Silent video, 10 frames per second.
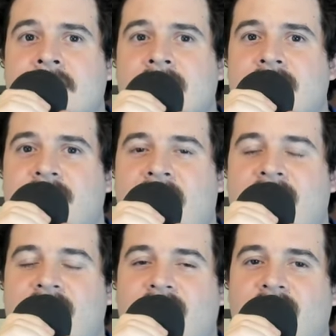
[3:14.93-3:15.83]

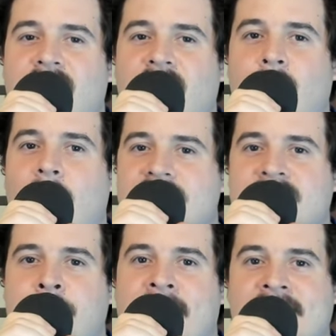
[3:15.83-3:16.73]
that there was a
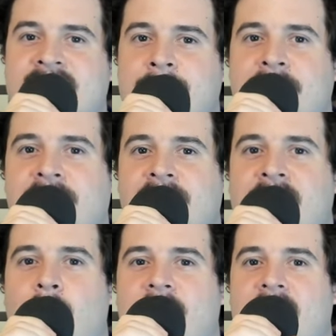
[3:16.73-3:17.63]
possibility
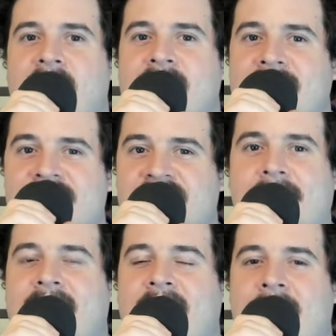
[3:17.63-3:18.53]
when they initially
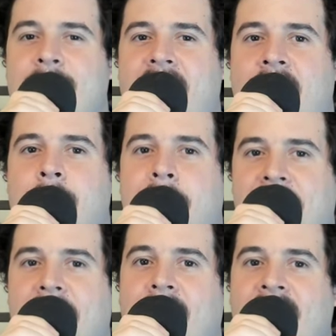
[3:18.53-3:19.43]
came down pit
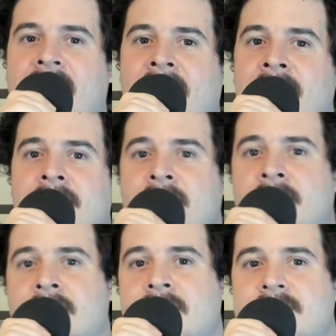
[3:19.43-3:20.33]
lane
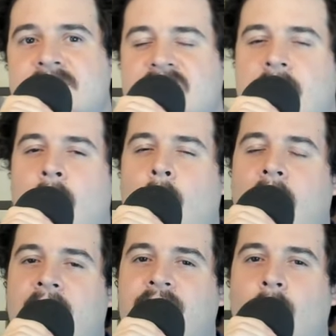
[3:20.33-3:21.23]
to go
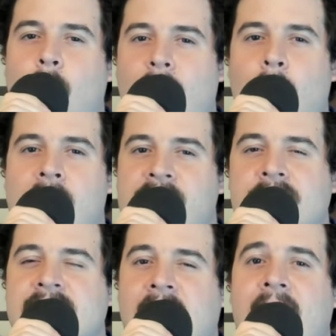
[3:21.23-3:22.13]
on the wet weather
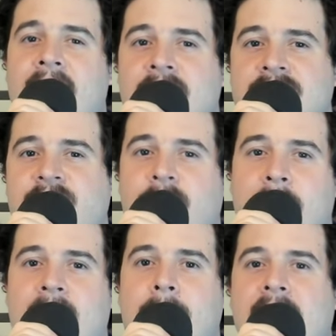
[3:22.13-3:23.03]
tires for
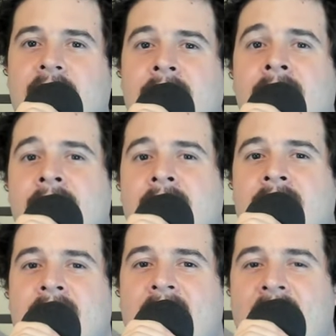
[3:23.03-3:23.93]
maybe
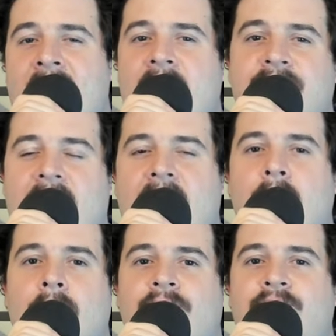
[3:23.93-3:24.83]
a half
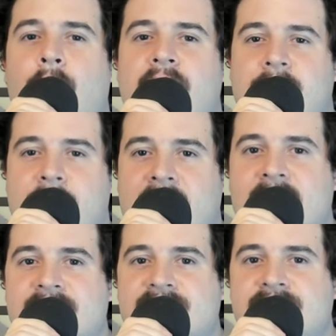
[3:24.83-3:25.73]
hour or 40
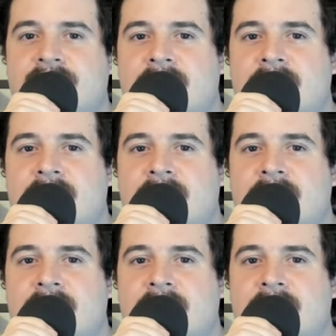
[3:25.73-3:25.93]
minutes.